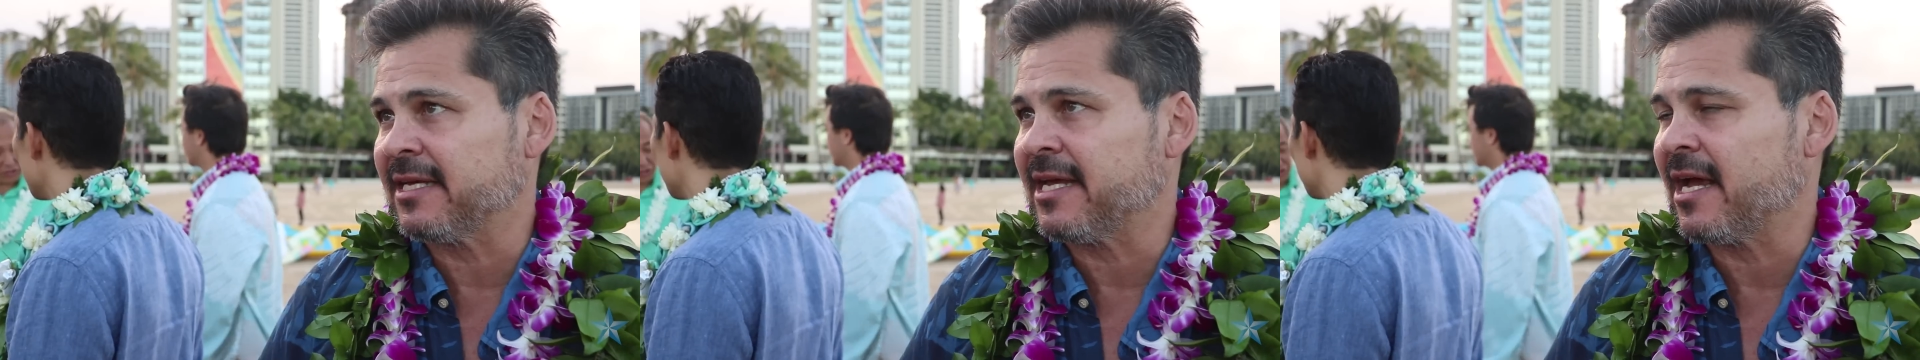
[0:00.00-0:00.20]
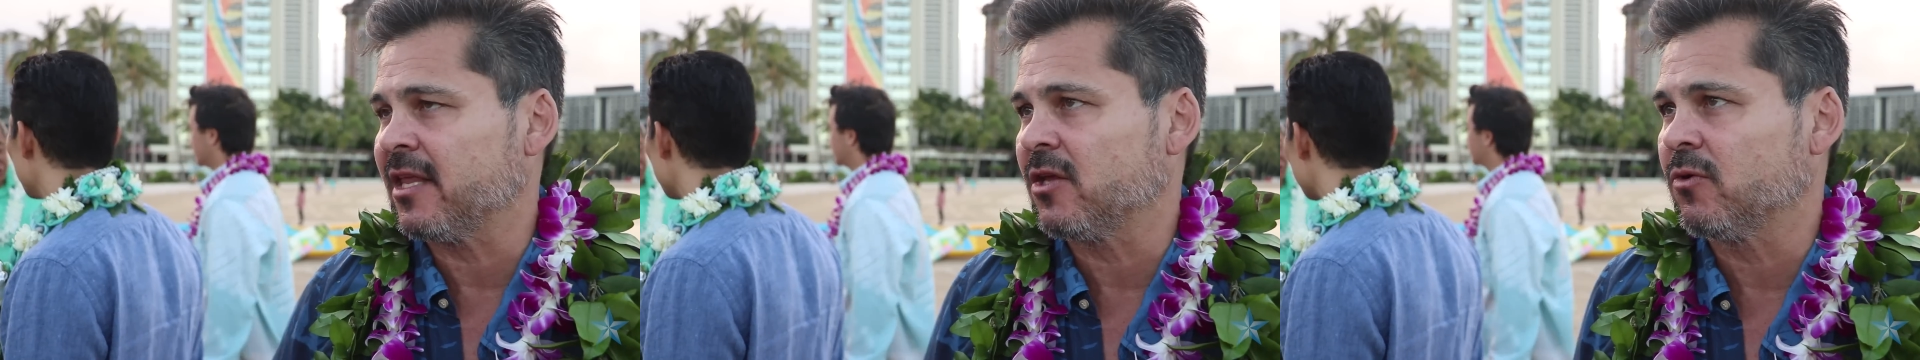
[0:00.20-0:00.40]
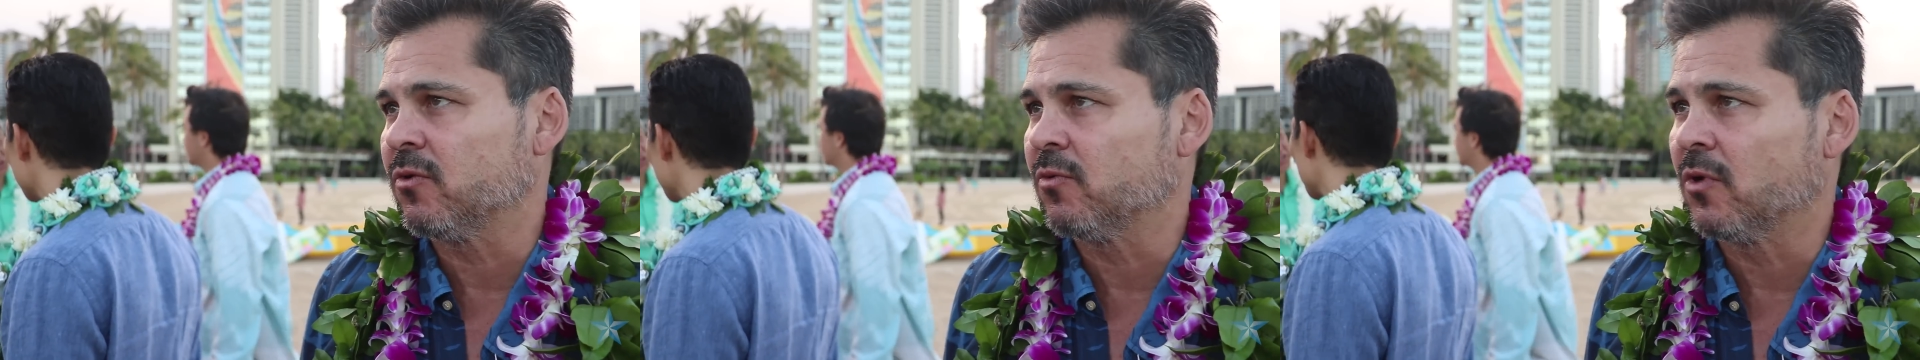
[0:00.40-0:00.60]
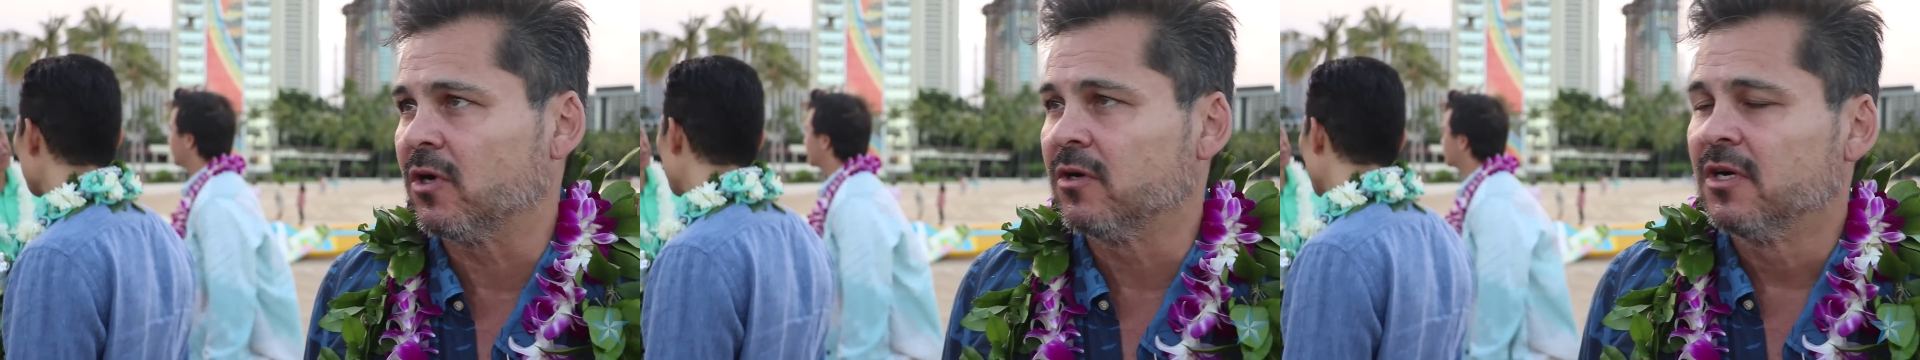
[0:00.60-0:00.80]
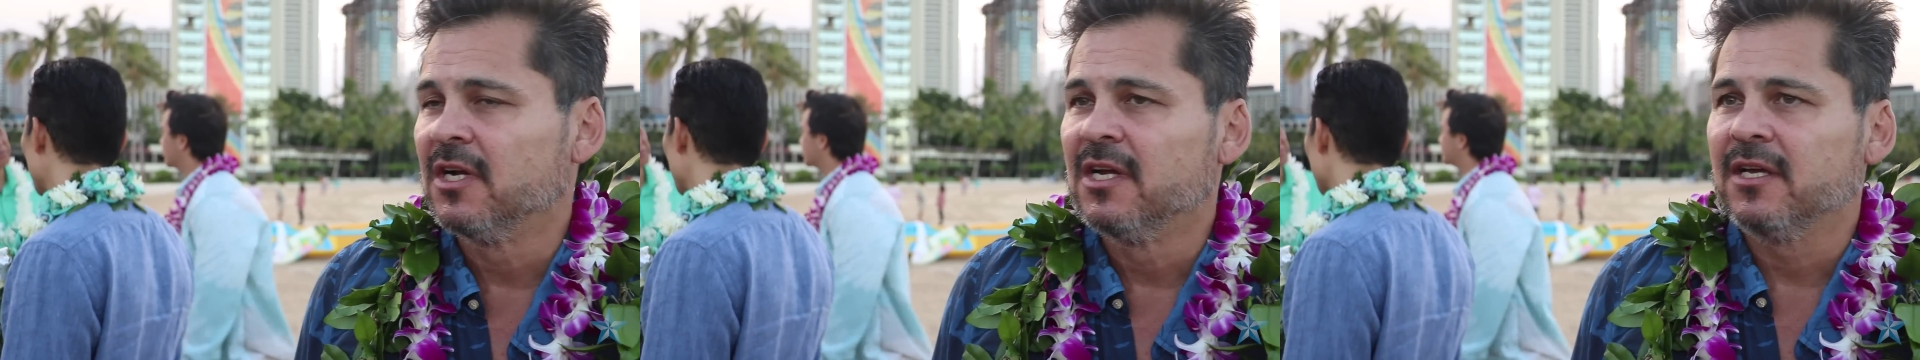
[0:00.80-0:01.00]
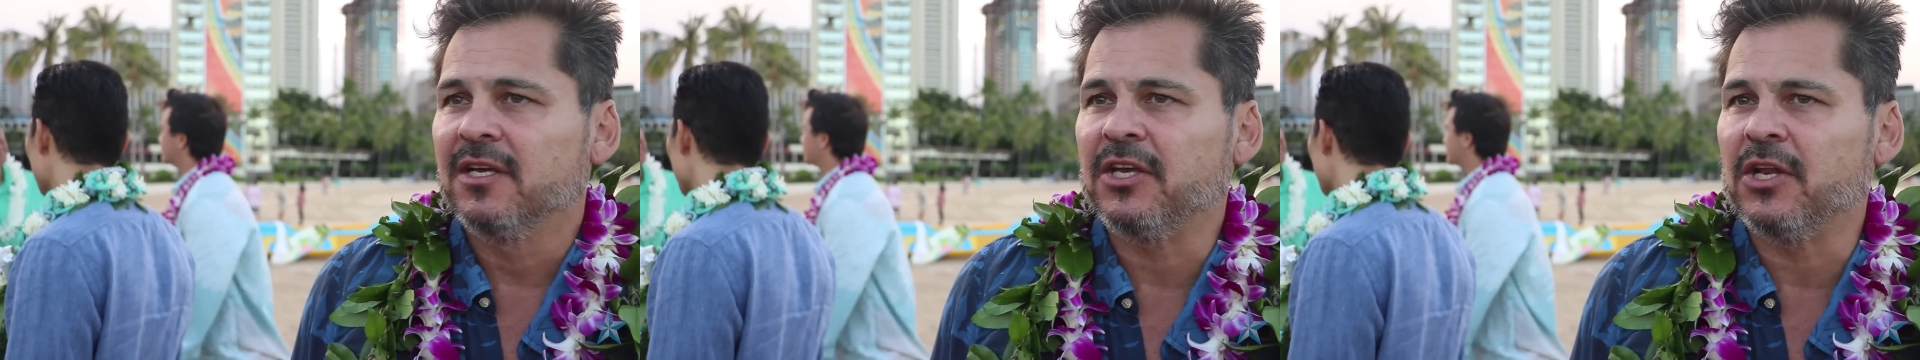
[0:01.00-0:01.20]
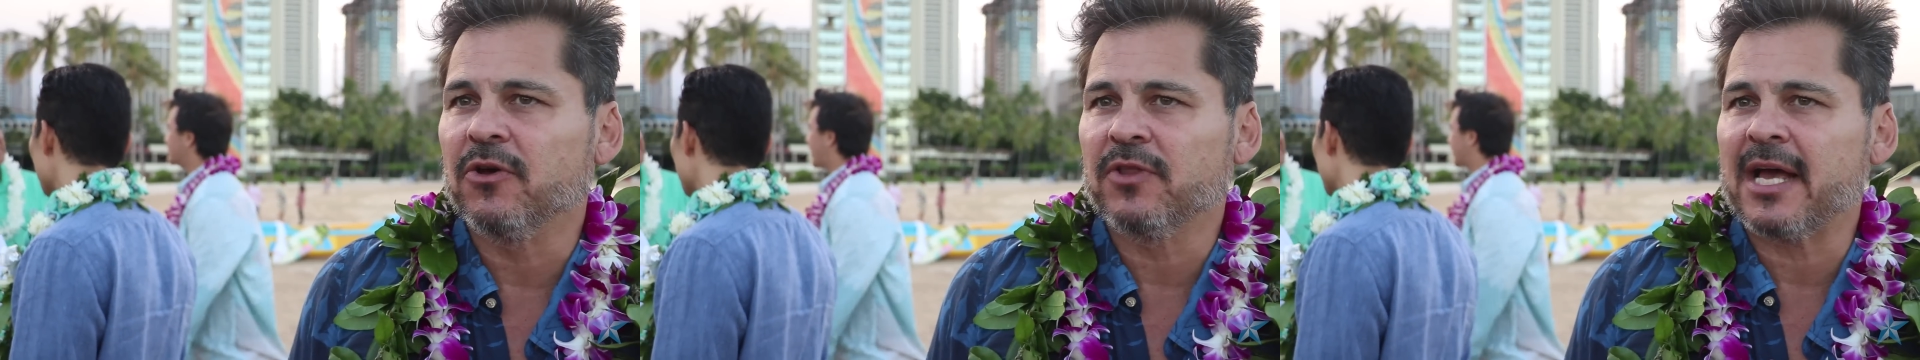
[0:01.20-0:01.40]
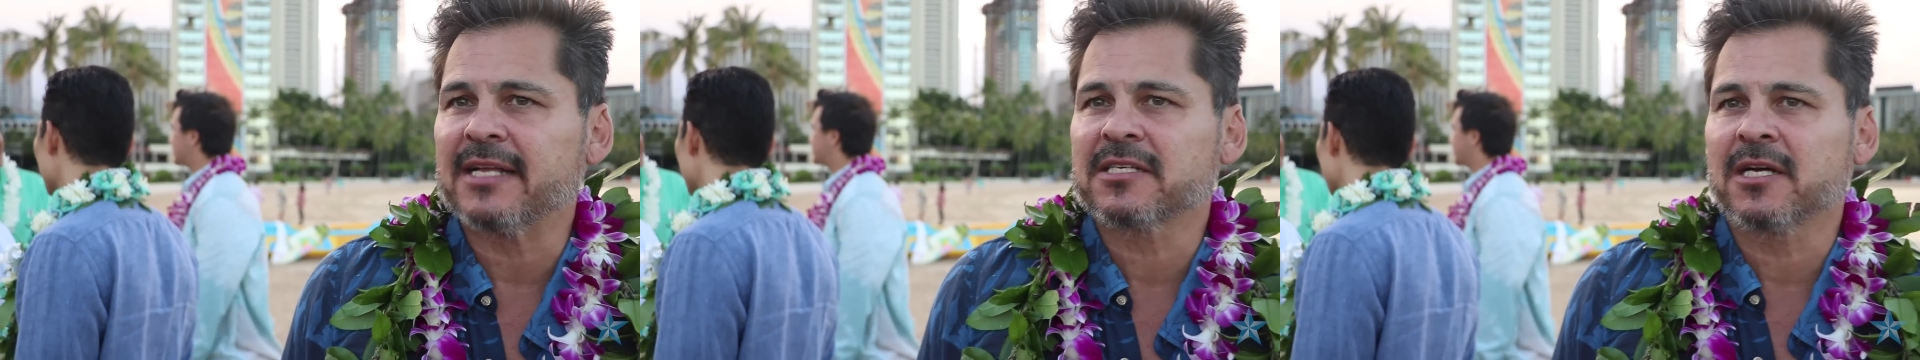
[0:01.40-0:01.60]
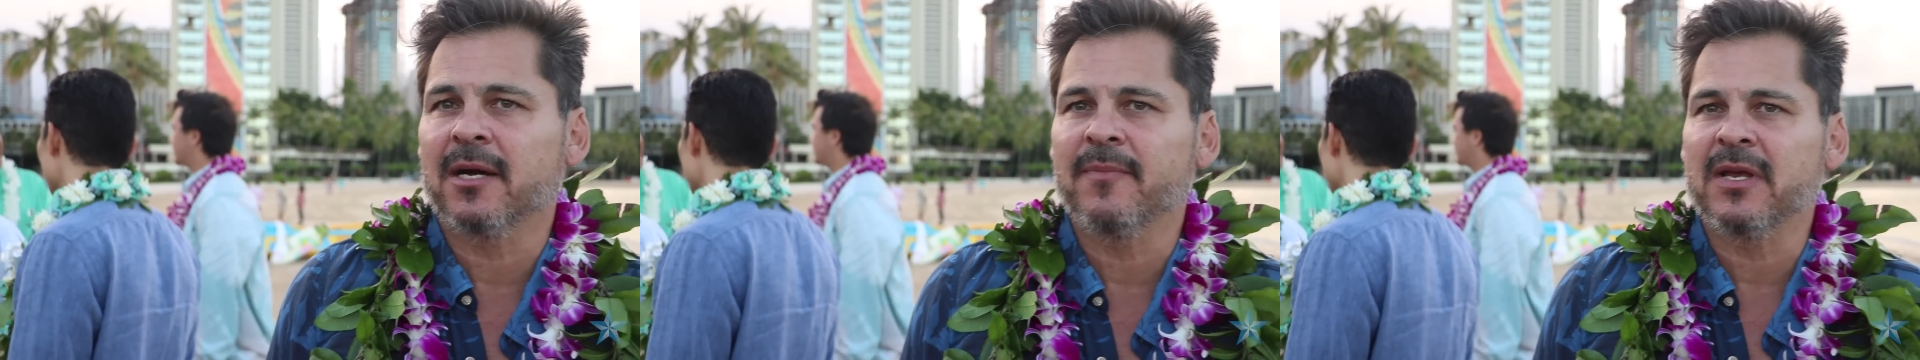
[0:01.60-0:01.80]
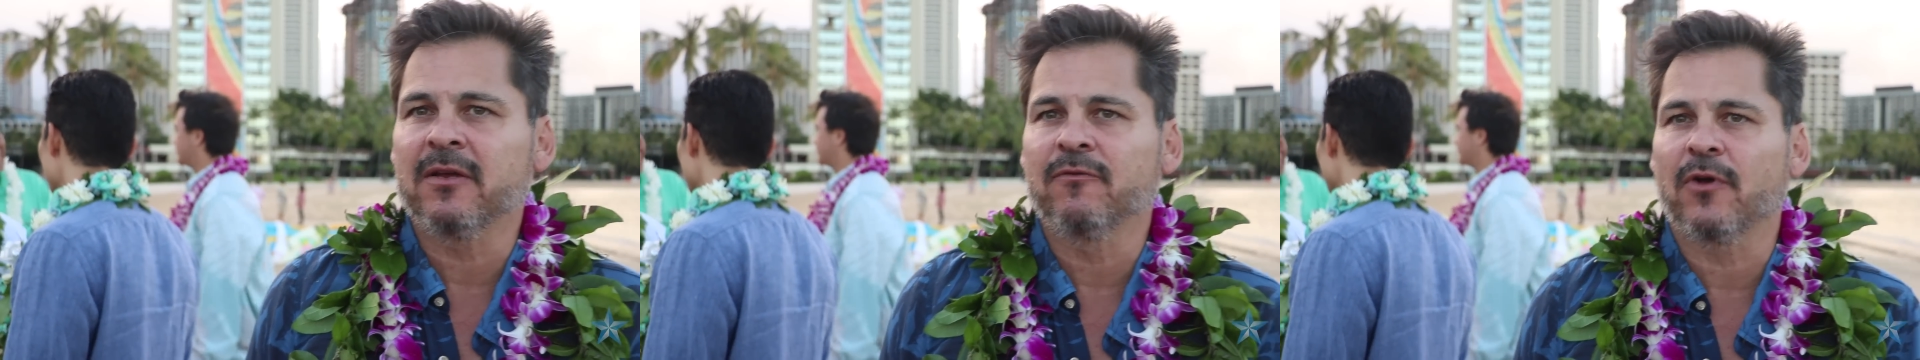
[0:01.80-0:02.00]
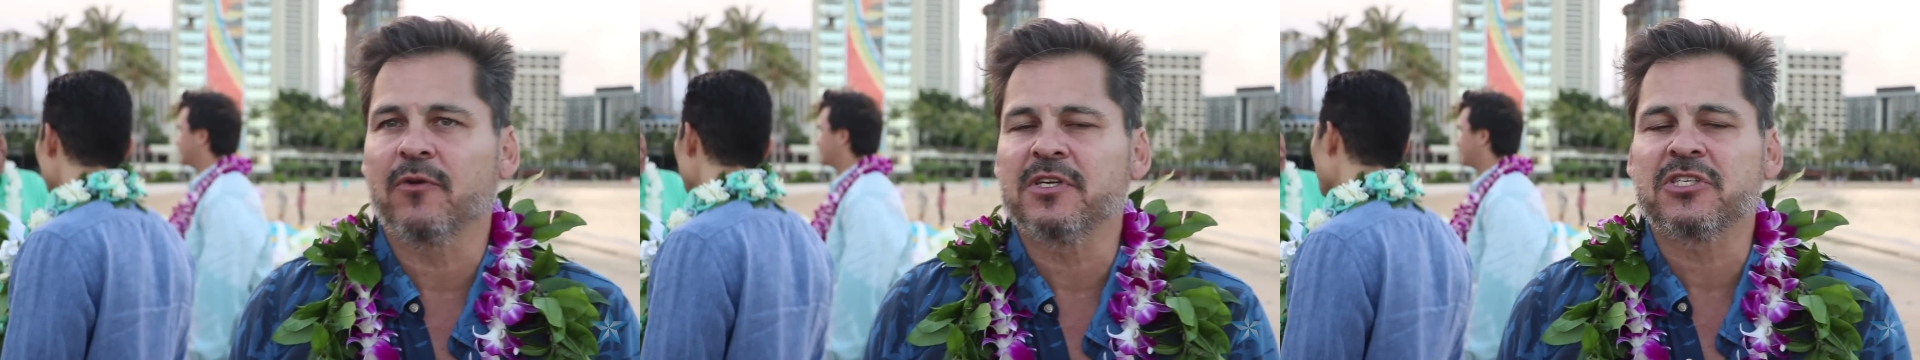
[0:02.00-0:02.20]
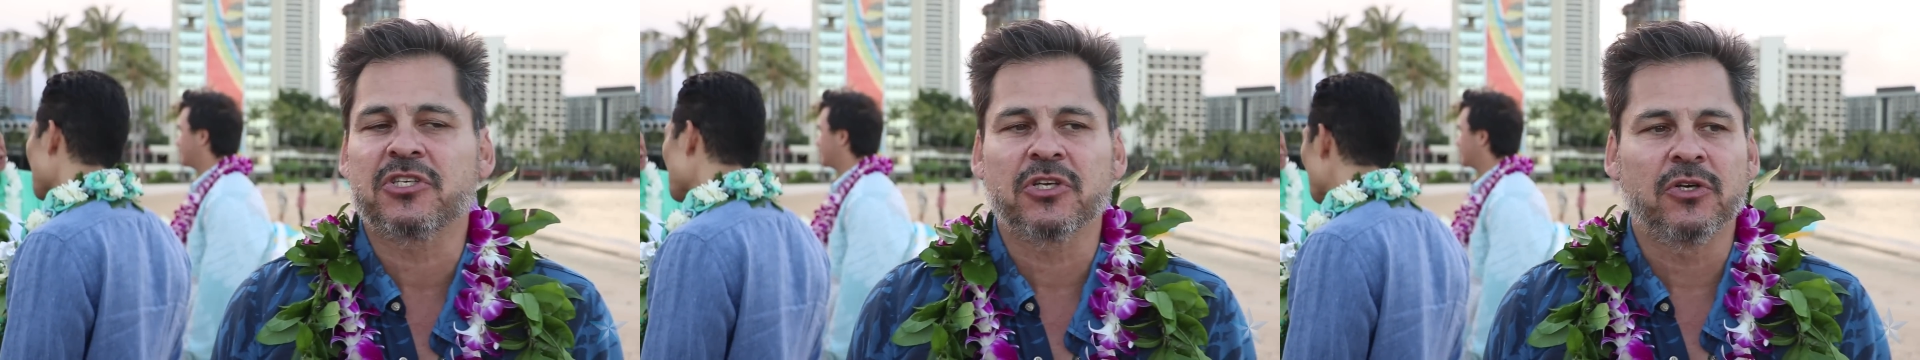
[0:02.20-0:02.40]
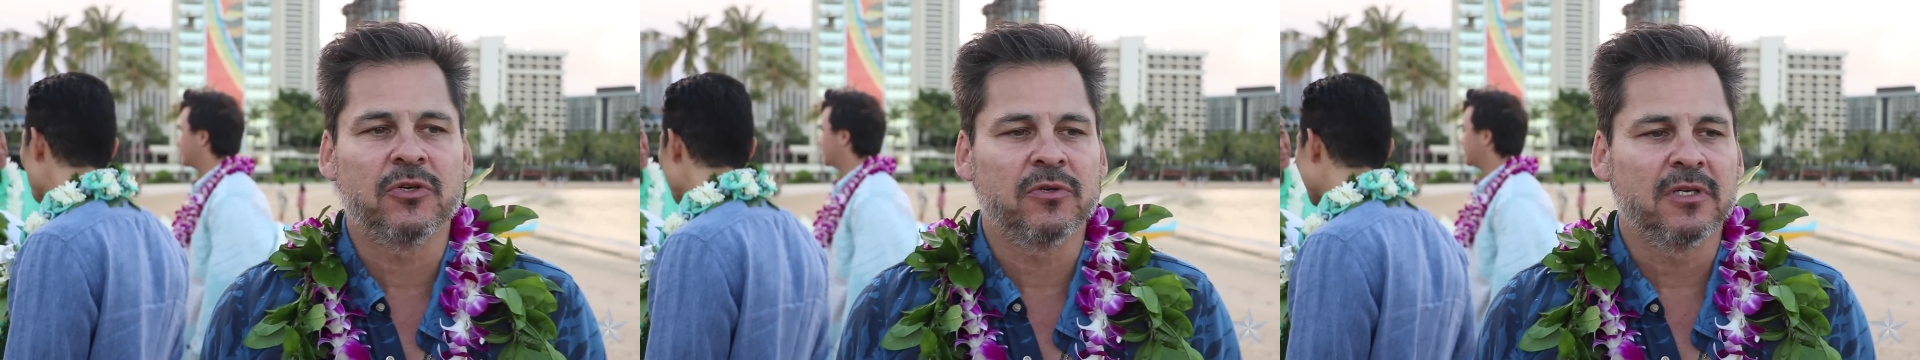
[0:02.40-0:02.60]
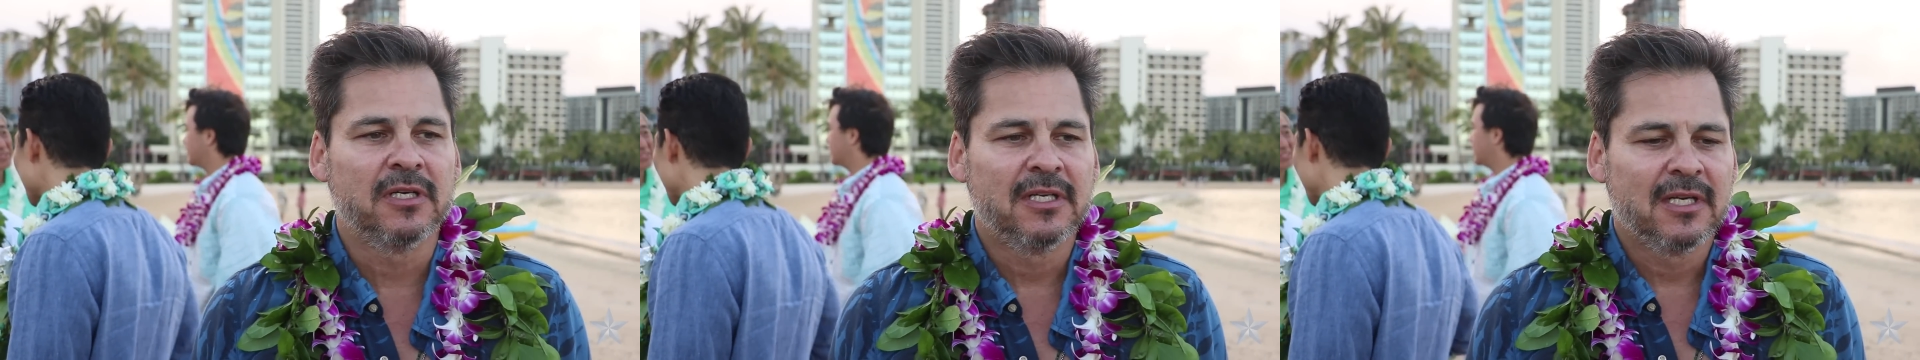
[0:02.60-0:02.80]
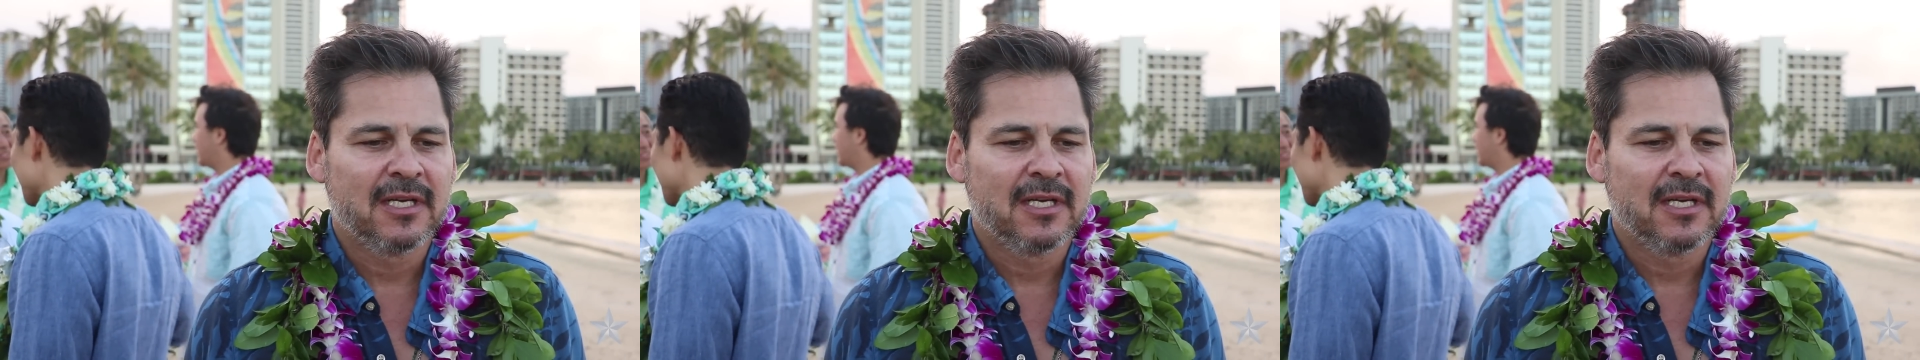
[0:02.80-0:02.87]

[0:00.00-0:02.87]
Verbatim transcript: together, or, you know, that's coming very soon.